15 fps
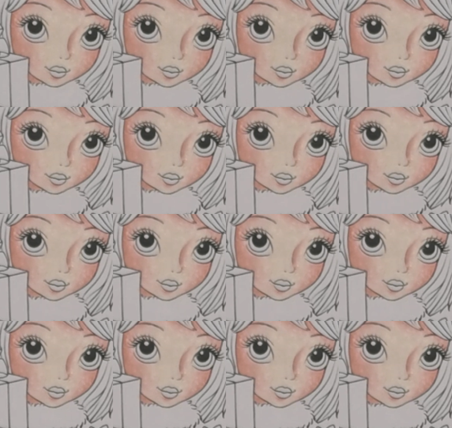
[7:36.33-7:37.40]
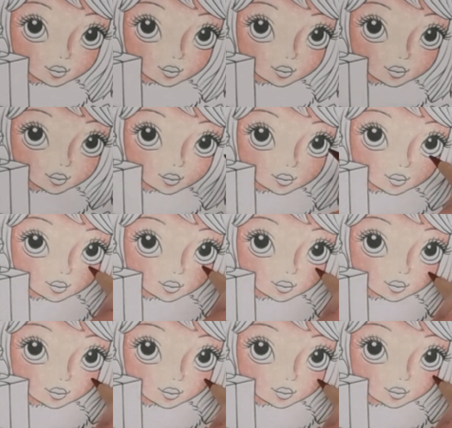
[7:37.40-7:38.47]
We just want a really blunt,
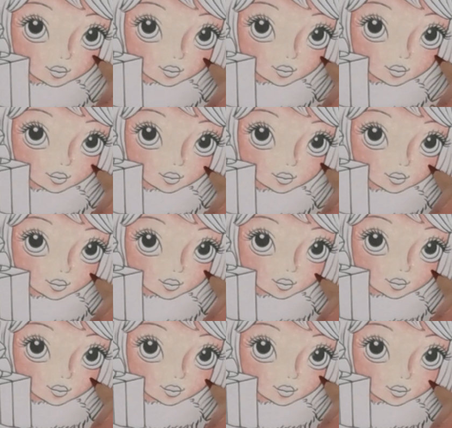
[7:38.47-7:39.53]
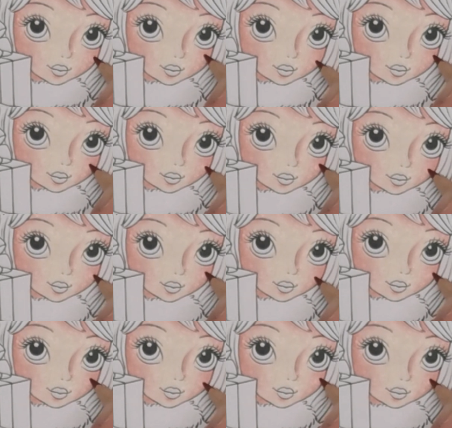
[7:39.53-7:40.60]
smooth, barely
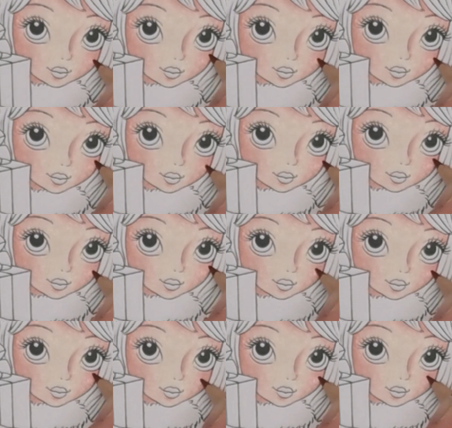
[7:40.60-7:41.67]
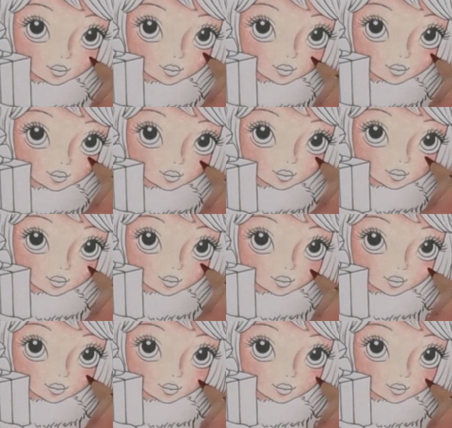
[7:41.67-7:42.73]
there blush. So
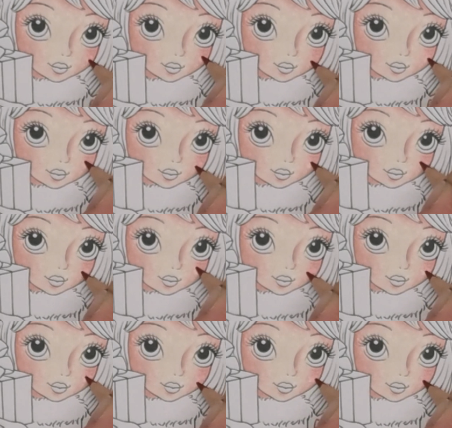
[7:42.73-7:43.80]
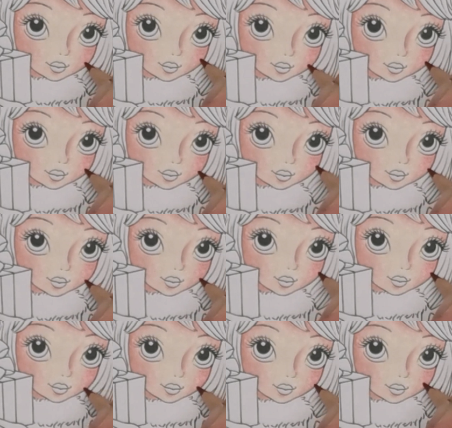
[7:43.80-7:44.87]
very light hand, the lightest pressure you can
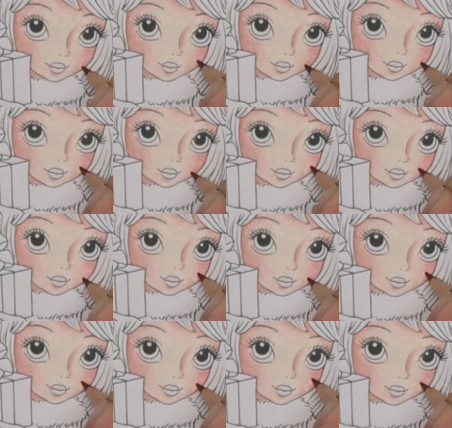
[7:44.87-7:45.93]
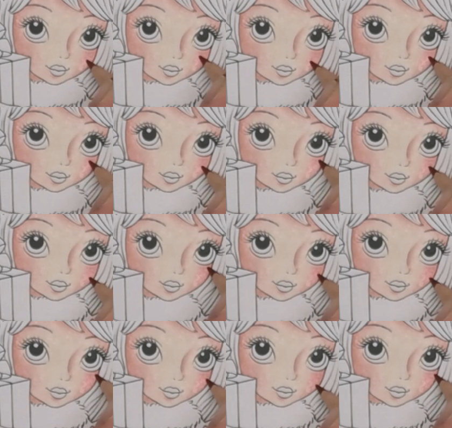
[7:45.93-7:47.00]
manage, and just go
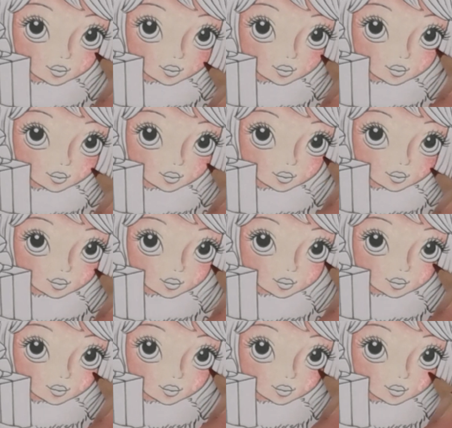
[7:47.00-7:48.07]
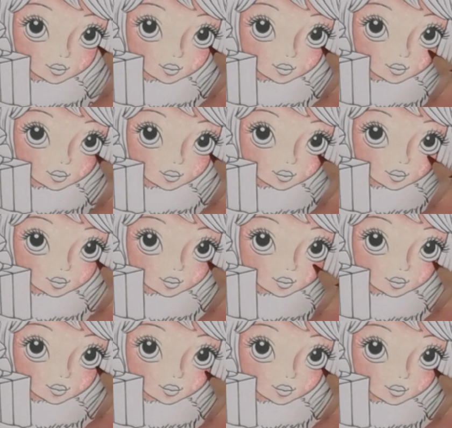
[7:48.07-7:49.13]
over the cheeks, the apples
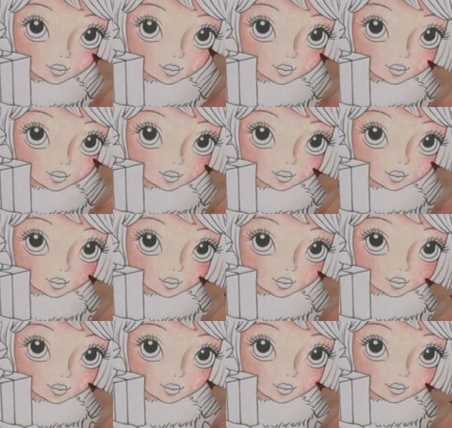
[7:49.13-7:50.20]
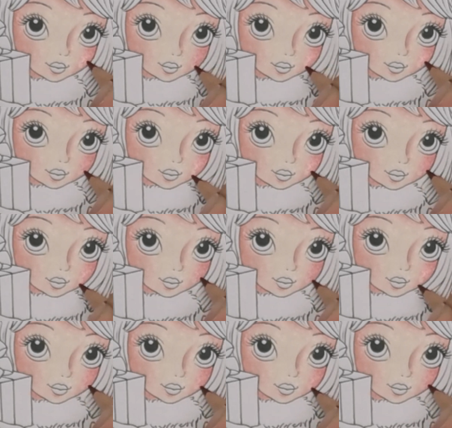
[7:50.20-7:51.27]
of the cheeks where you would see some blush.